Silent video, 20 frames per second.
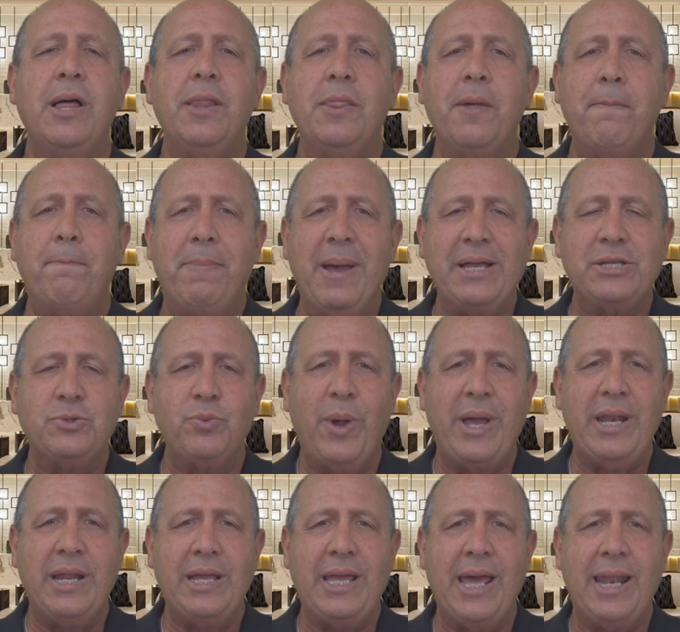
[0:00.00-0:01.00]
The best
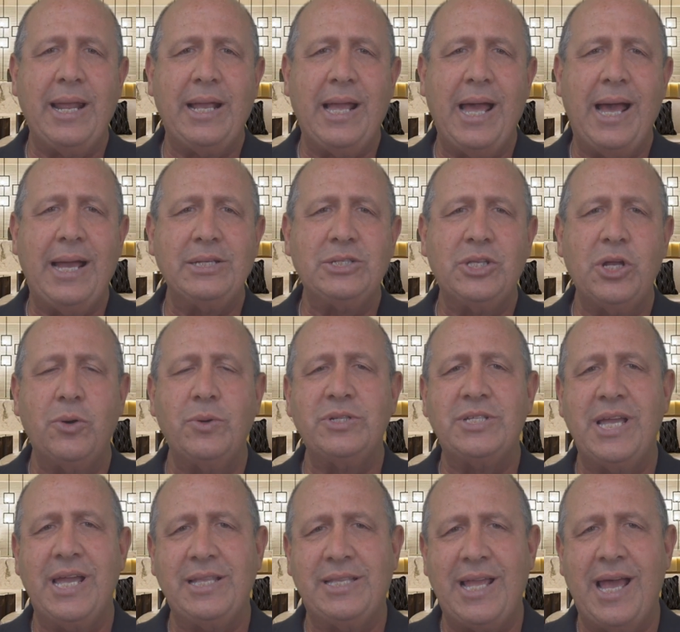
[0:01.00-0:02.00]
way to get it, guys, though,
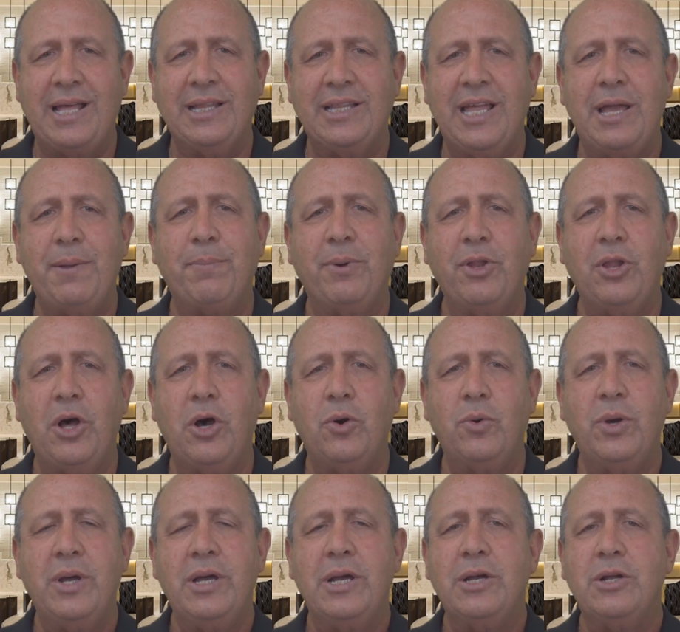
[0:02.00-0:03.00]
is hit that link
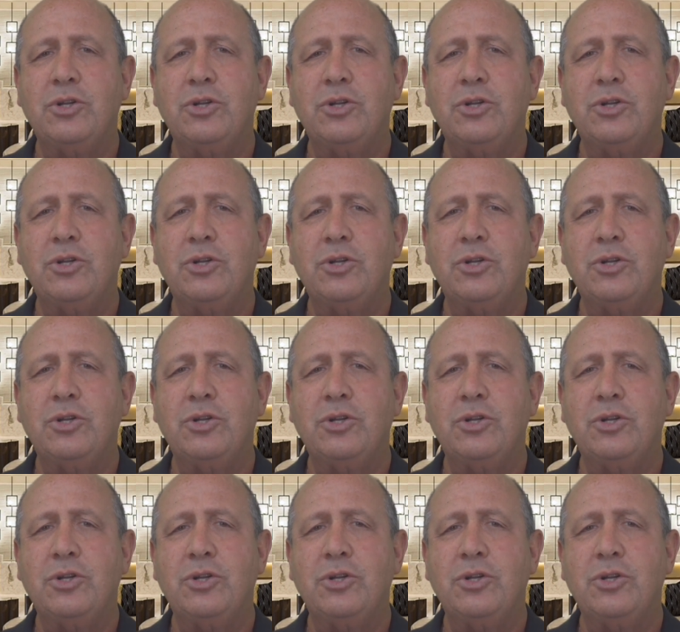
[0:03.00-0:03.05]
below.